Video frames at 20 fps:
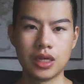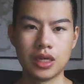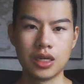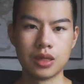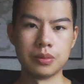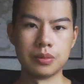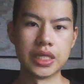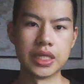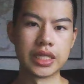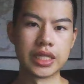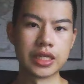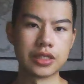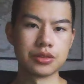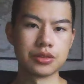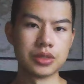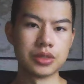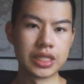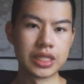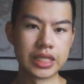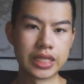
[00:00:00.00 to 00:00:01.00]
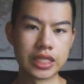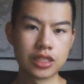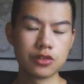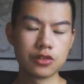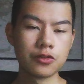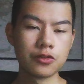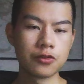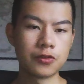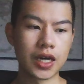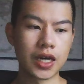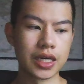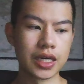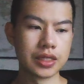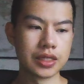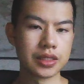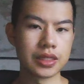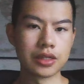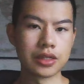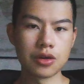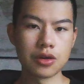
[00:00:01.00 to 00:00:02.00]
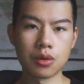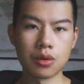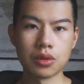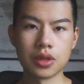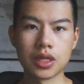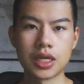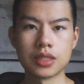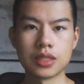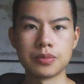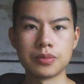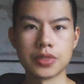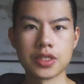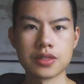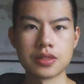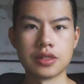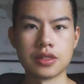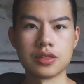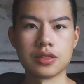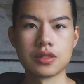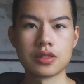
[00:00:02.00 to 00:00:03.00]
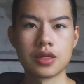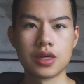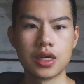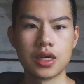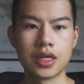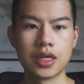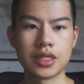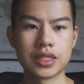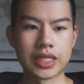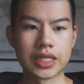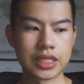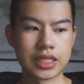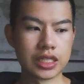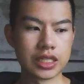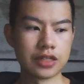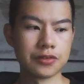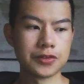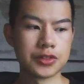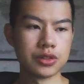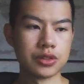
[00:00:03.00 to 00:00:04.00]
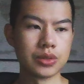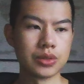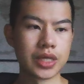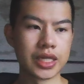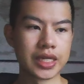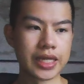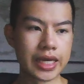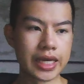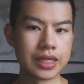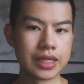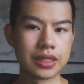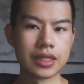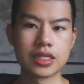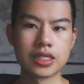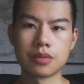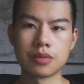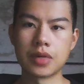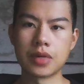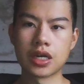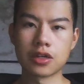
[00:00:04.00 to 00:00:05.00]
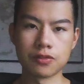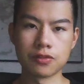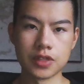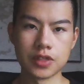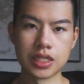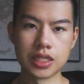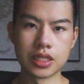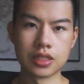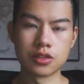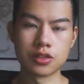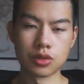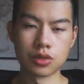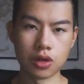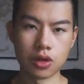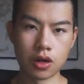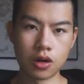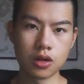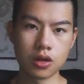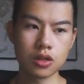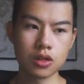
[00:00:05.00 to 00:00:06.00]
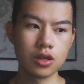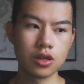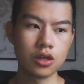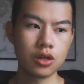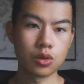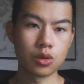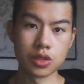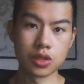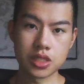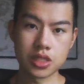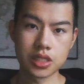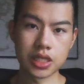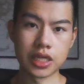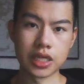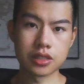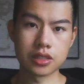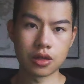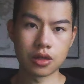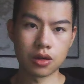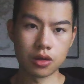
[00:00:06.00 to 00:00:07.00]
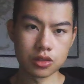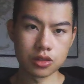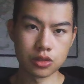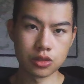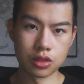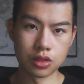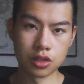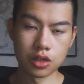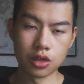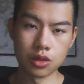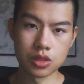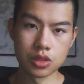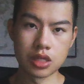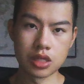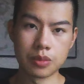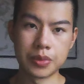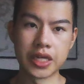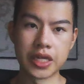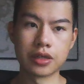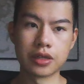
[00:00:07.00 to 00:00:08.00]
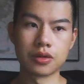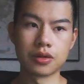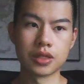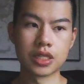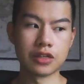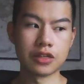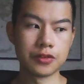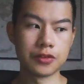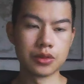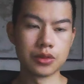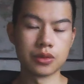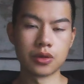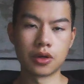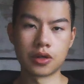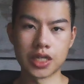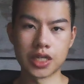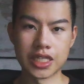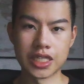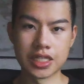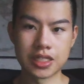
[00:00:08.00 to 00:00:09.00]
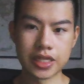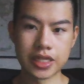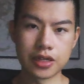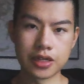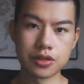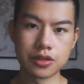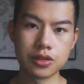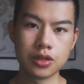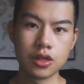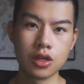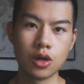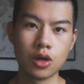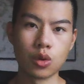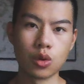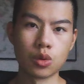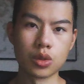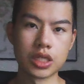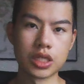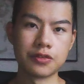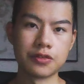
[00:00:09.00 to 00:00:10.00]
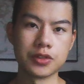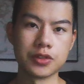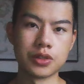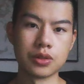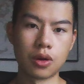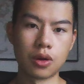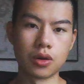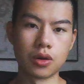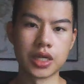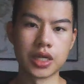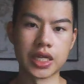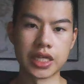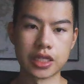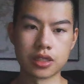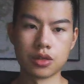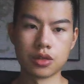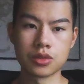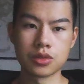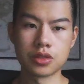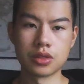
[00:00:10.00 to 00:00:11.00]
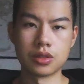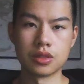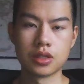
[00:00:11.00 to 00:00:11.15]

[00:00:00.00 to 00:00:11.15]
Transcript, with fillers: meaning you need to find an online business that gives you an endless amount of leads to call or sales calls to close depending on if you are a setter or if you are a closer.